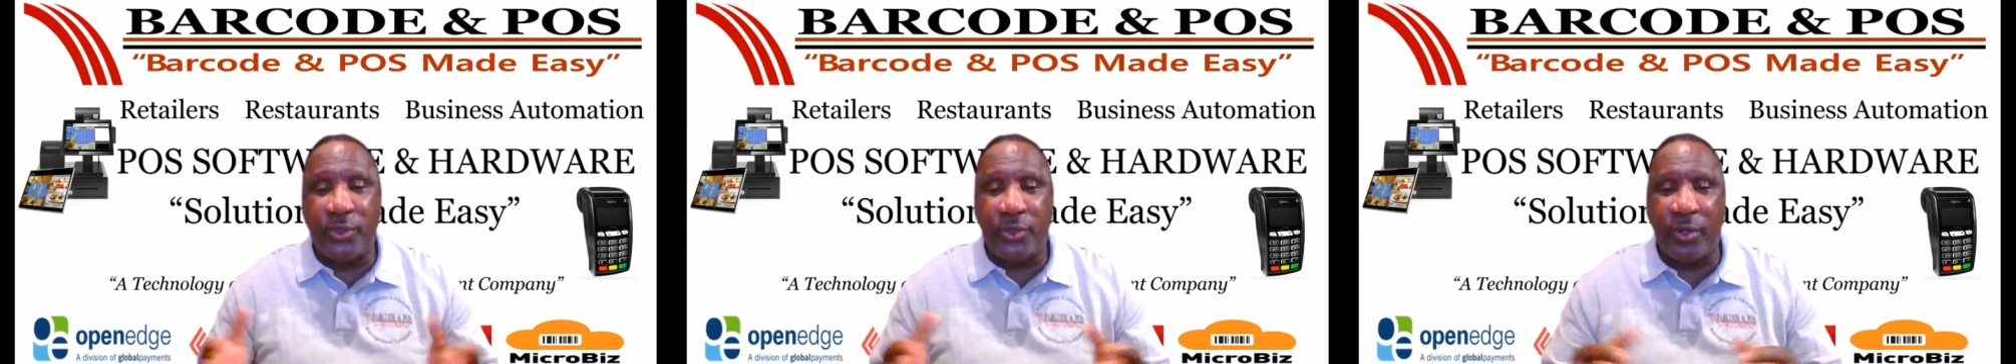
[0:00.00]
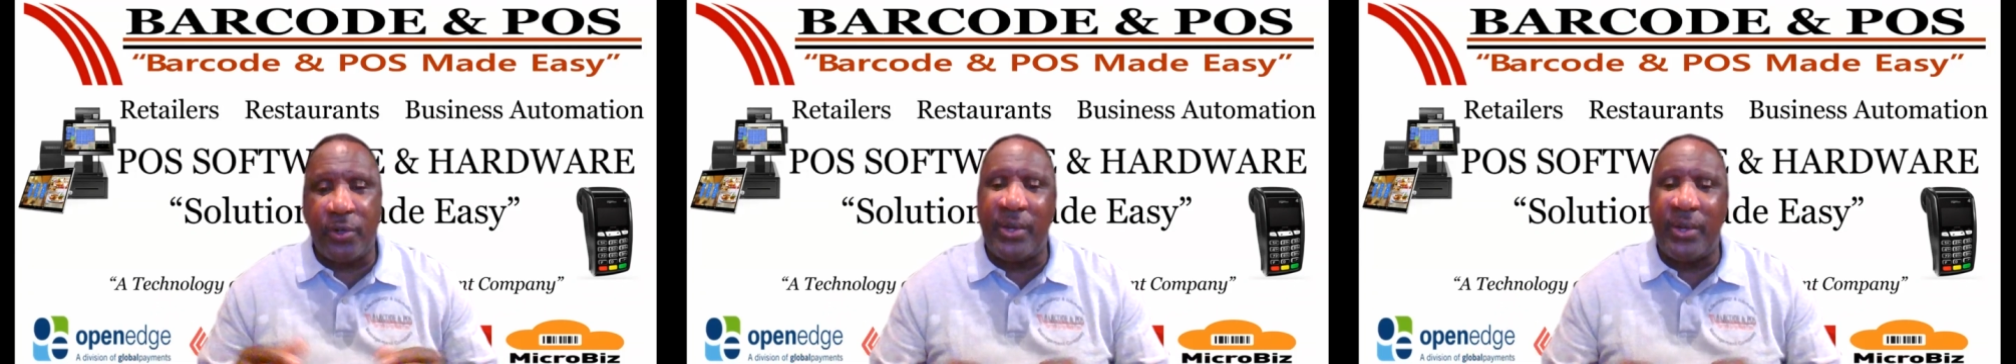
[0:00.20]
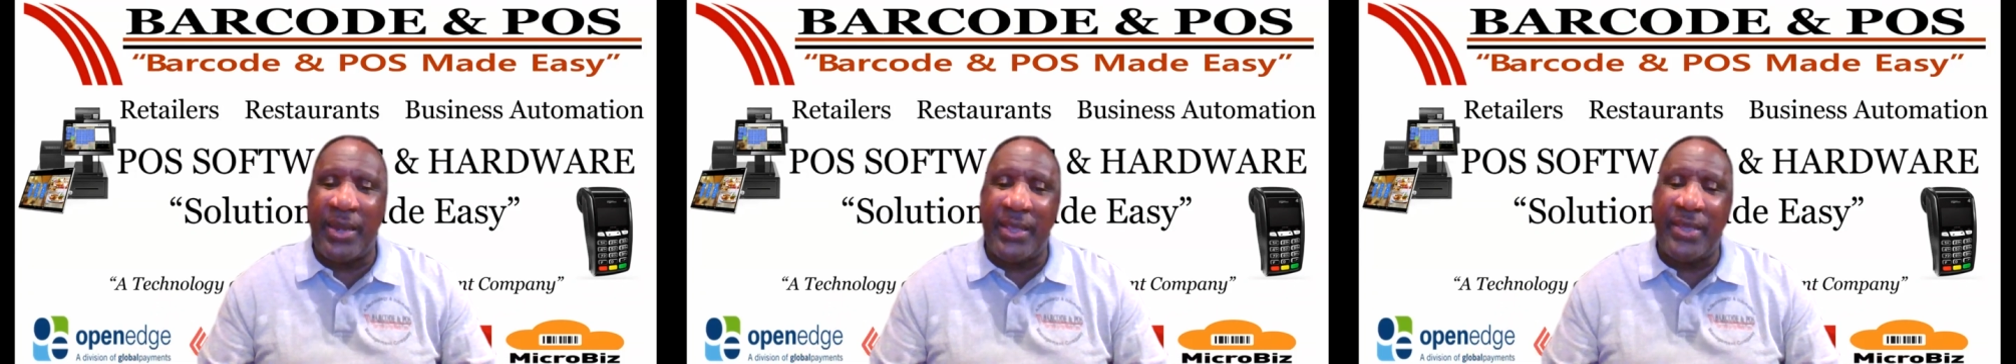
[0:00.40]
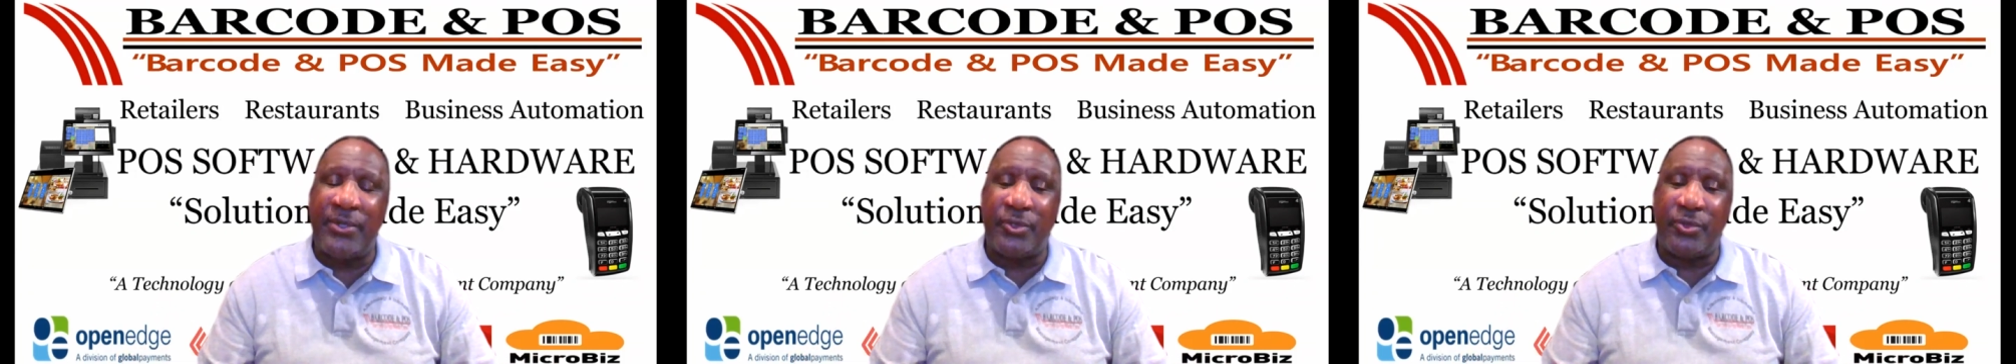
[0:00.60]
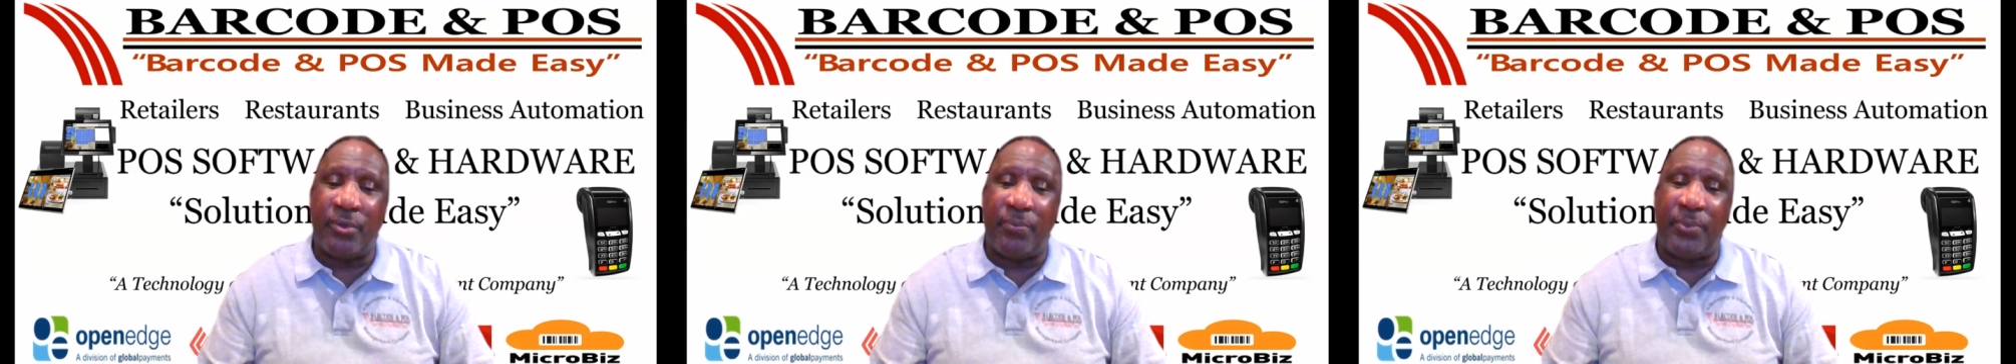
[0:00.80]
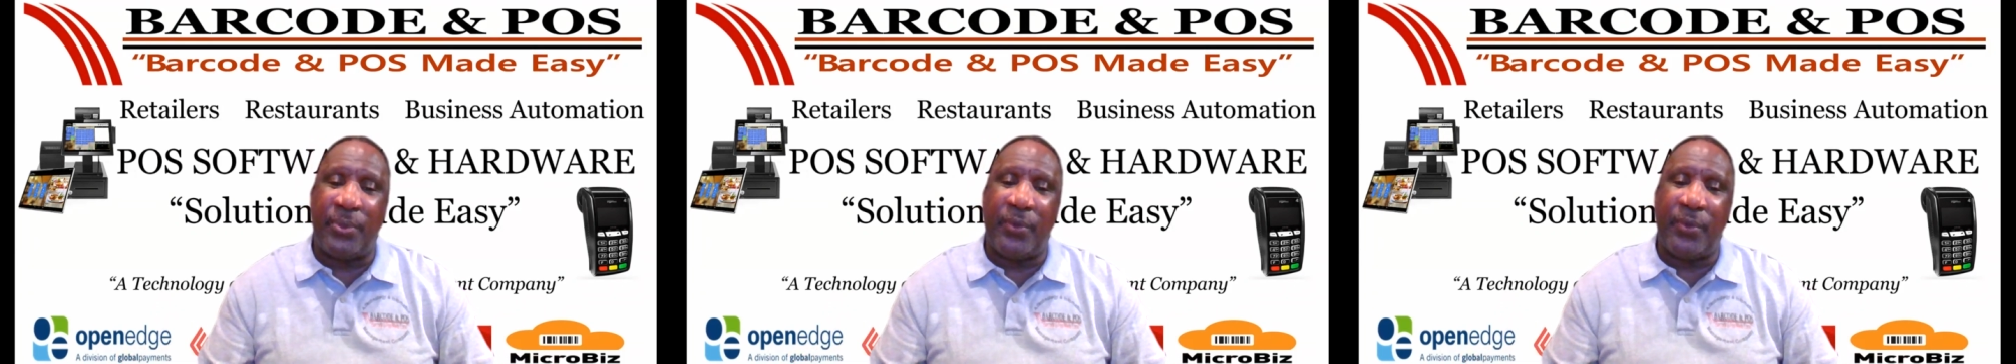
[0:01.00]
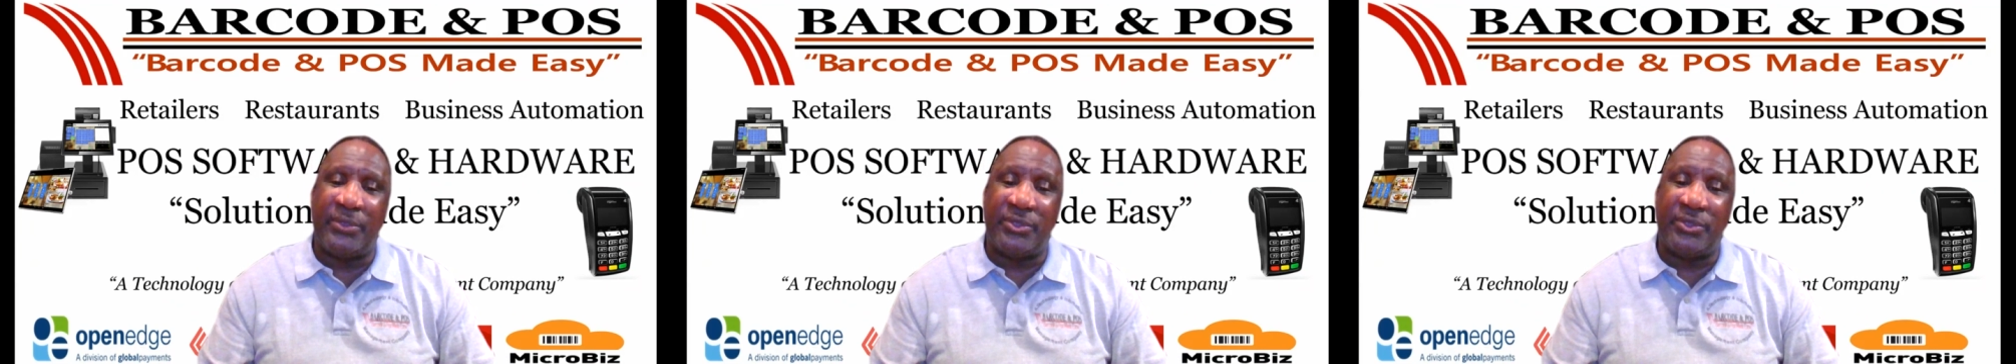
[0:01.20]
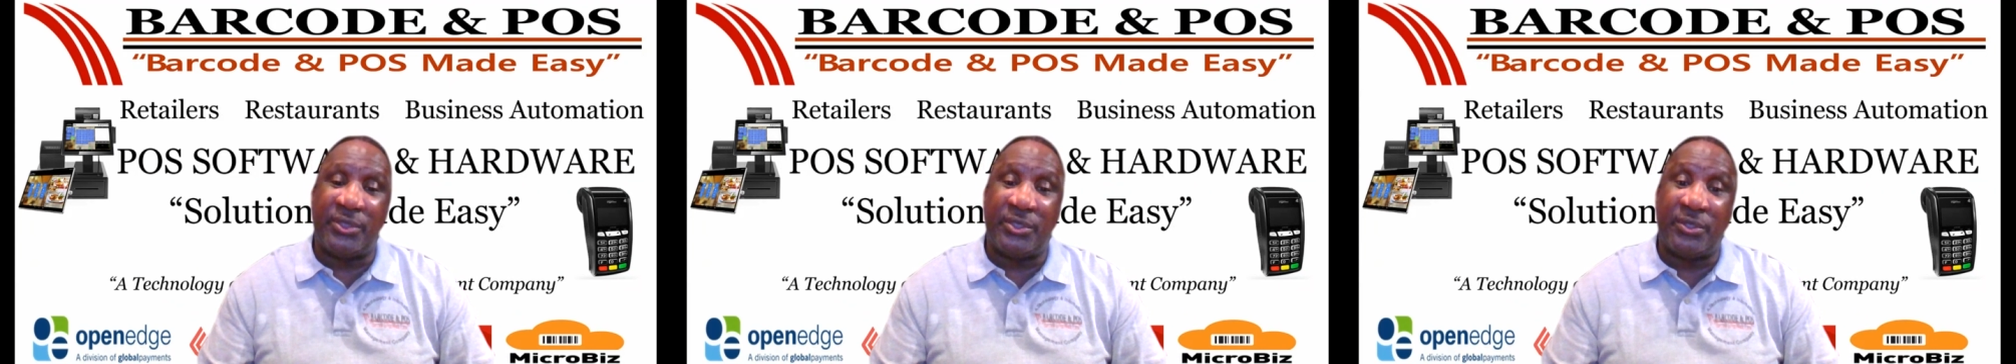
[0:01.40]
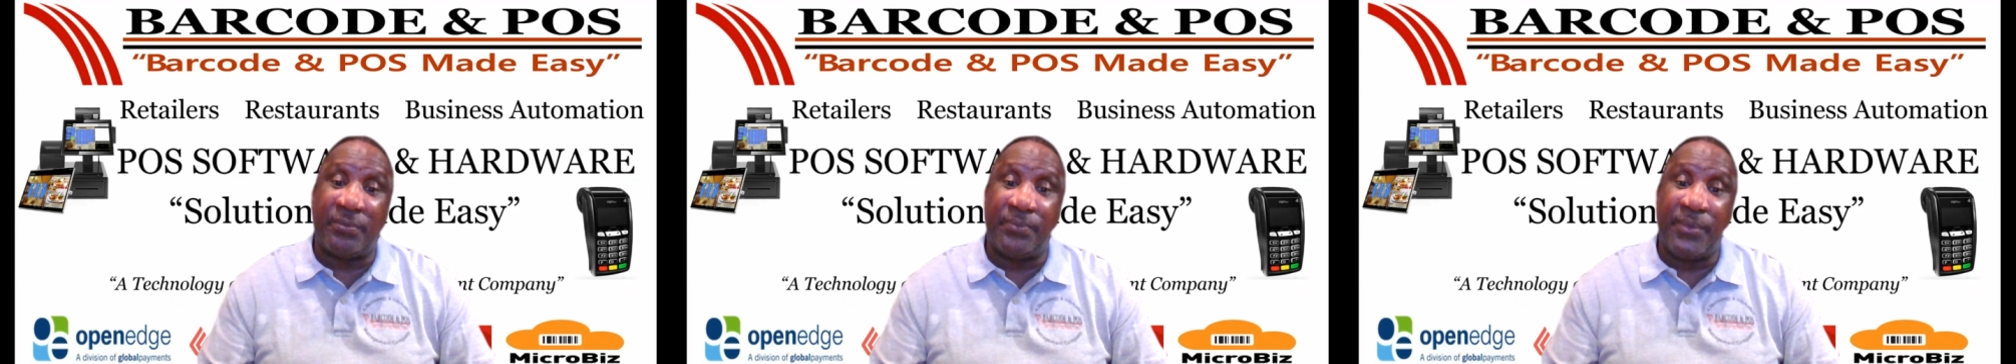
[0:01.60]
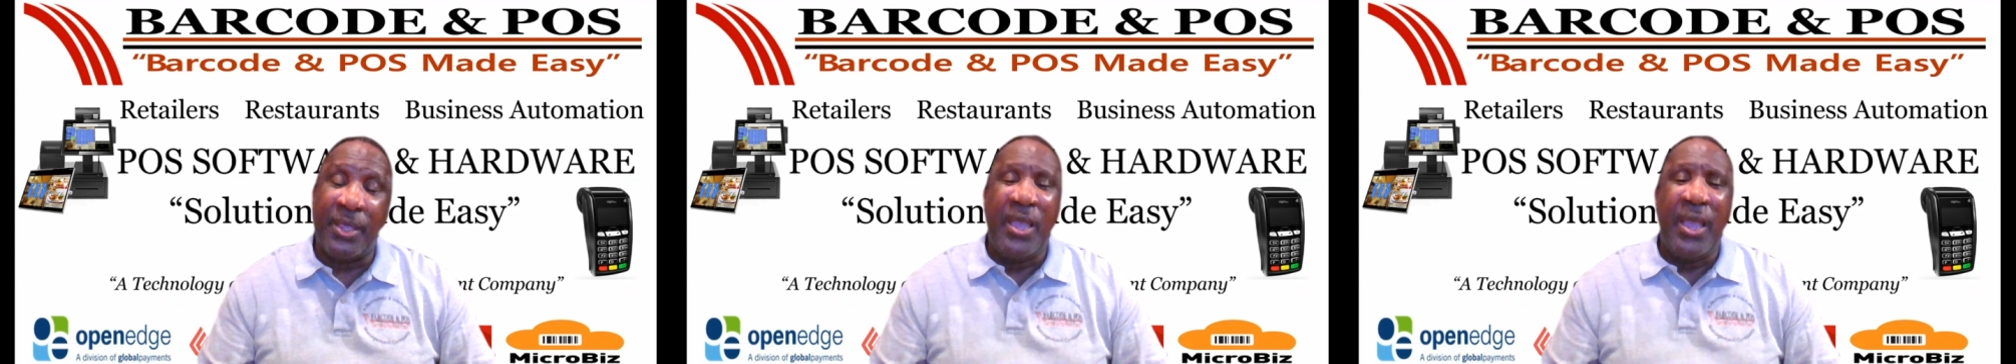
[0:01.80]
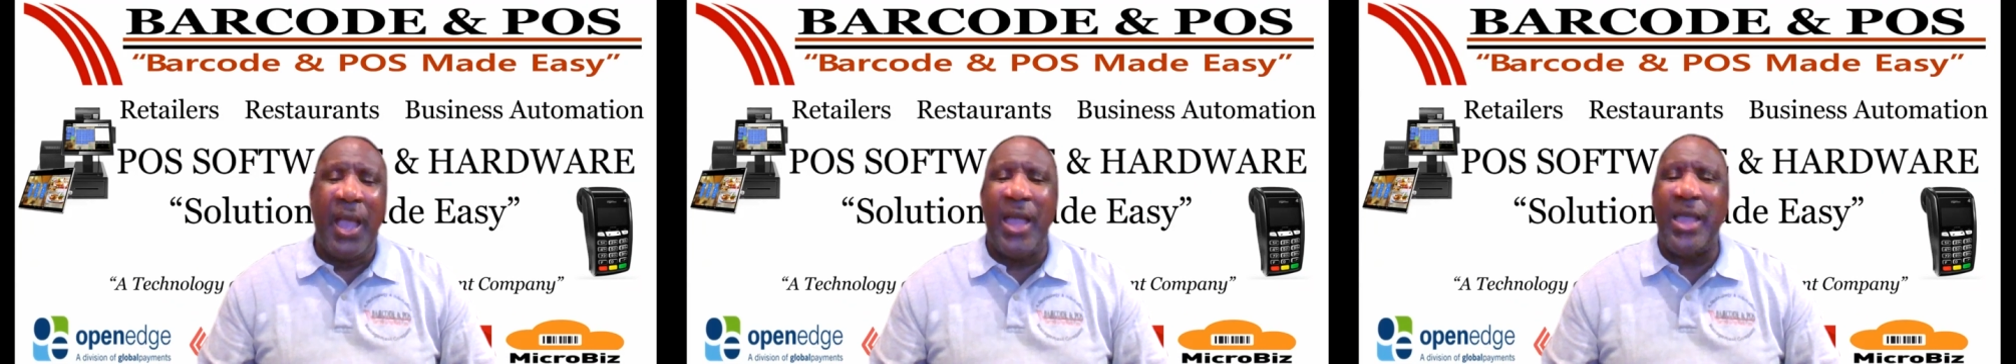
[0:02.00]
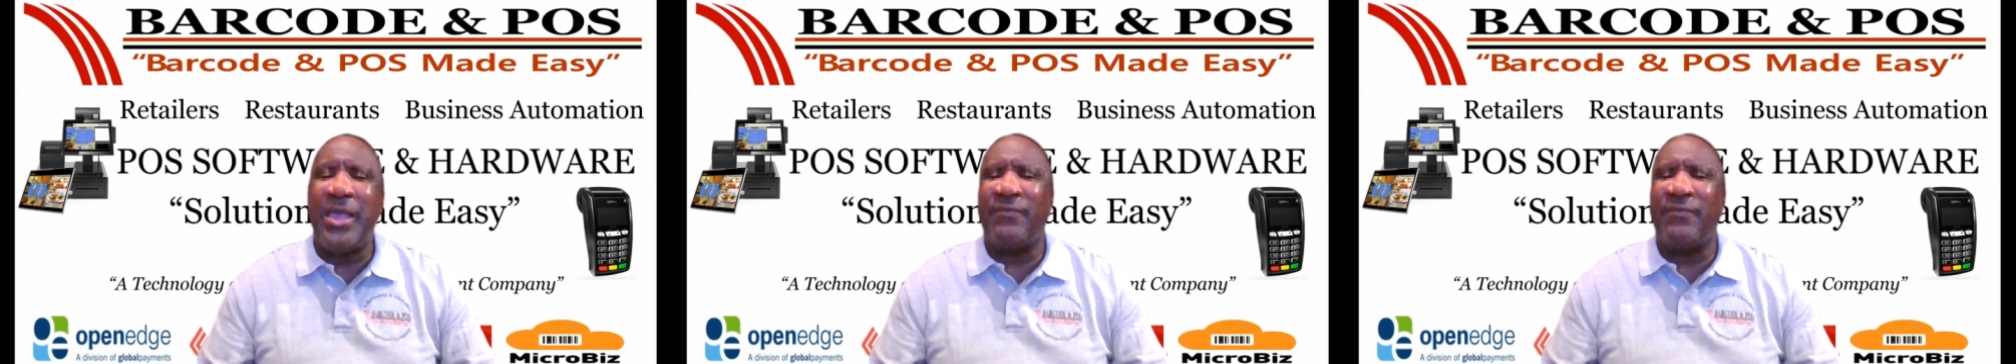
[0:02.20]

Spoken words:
you can turn that into a POS system.